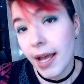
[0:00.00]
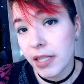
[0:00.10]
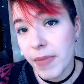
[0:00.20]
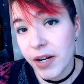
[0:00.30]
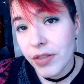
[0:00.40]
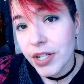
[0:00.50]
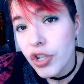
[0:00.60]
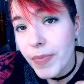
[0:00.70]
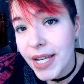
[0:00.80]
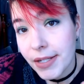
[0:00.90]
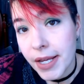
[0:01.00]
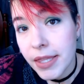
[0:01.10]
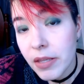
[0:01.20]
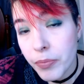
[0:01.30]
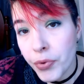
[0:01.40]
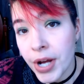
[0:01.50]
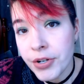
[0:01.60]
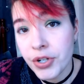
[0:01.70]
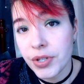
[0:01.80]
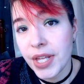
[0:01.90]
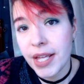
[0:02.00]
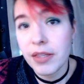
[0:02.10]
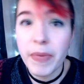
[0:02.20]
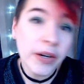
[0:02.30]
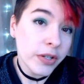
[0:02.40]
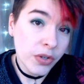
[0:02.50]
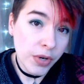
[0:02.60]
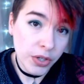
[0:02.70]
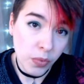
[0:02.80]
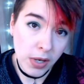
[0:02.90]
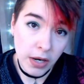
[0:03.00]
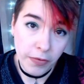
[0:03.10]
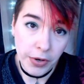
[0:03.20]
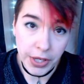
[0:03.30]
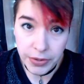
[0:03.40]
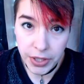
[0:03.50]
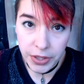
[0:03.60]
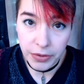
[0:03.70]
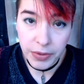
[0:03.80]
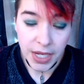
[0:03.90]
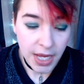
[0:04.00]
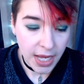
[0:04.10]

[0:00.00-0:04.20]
And the better that you maintain the brush, then the better it's going to work for you too.